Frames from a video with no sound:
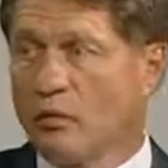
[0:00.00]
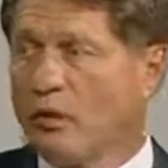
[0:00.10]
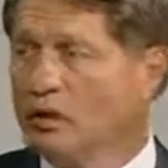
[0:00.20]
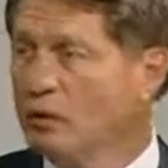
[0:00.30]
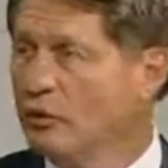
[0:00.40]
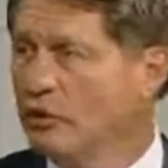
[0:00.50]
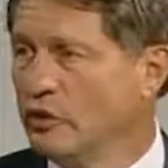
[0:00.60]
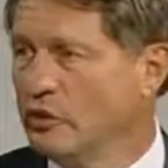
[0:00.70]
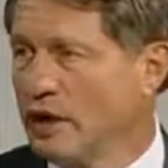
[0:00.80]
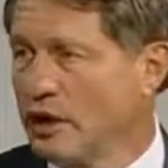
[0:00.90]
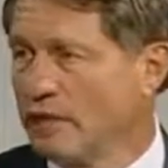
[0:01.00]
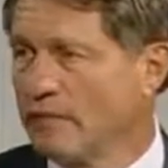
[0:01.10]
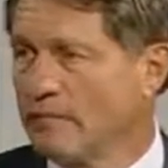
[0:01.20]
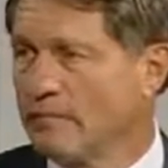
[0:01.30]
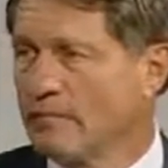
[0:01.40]
What can we do about it?
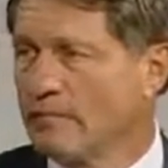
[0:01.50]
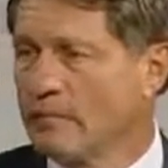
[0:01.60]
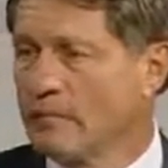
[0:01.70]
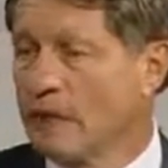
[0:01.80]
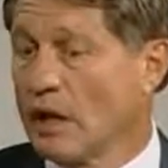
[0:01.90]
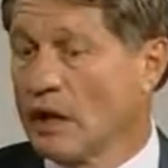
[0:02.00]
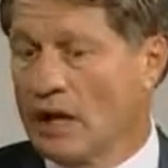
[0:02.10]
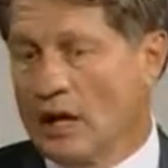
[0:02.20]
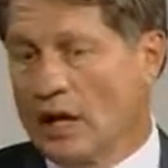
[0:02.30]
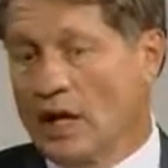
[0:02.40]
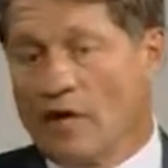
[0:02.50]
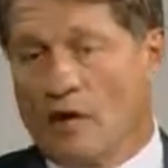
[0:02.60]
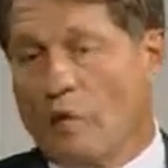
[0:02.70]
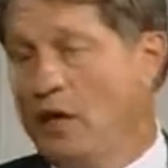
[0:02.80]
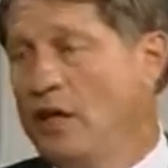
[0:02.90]
And
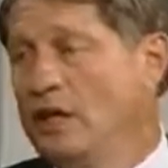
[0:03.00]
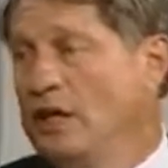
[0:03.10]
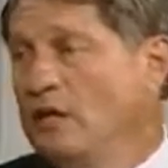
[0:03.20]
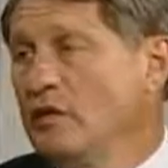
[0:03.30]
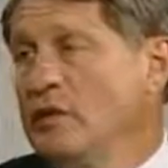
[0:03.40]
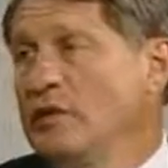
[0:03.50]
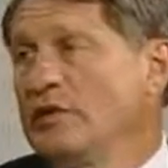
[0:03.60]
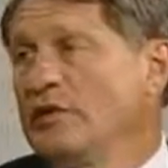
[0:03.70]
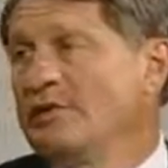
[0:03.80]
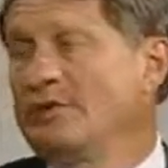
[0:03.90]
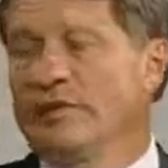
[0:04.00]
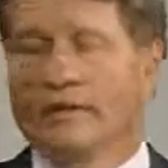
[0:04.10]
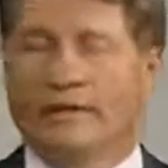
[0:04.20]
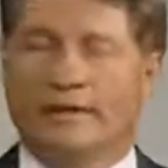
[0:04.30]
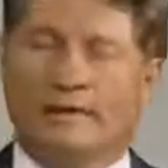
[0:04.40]
they weighed the
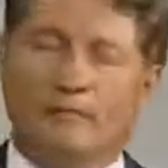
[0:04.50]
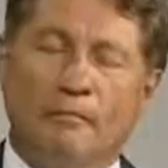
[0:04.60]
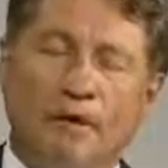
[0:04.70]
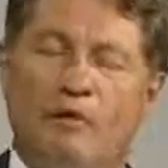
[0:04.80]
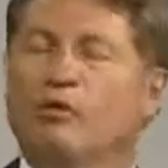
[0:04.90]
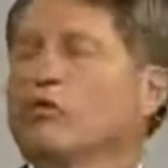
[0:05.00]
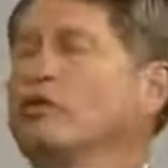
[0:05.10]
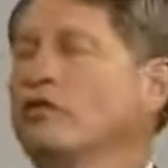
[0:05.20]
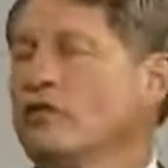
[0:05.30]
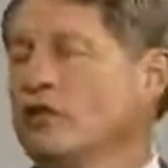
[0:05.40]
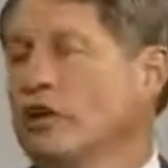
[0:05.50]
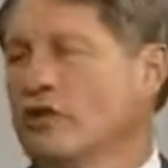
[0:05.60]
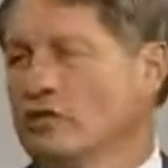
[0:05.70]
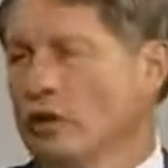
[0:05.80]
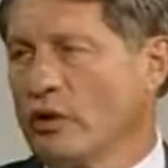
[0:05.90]
minerals were deficient in
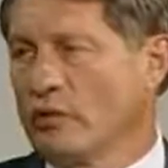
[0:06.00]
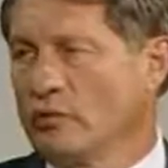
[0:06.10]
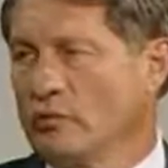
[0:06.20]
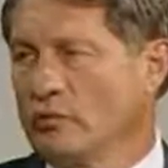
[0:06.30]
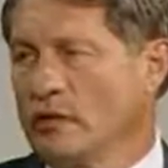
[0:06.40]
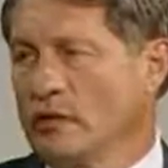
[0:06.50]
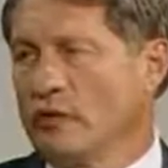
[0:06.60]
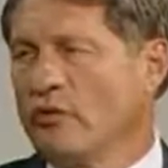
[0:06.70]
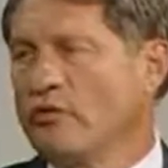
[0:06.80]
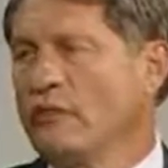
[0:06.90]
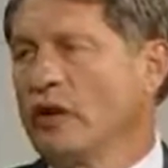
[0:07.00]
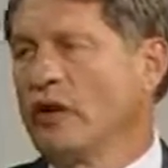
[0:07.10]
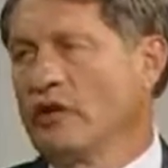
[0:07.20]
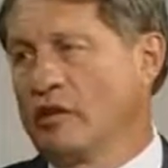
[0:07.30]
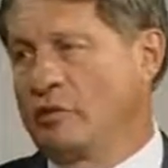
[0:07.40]
the soil, It was the
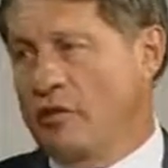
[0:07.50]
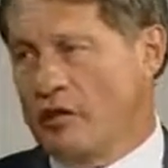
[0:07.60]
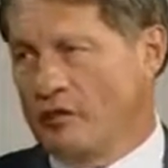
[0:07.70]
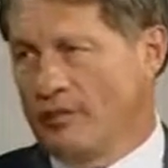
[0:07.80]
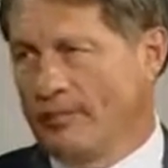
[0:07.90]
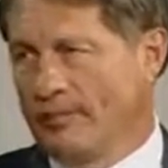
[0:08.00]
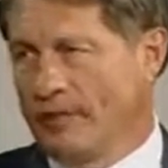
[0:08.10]
middle of the Depression.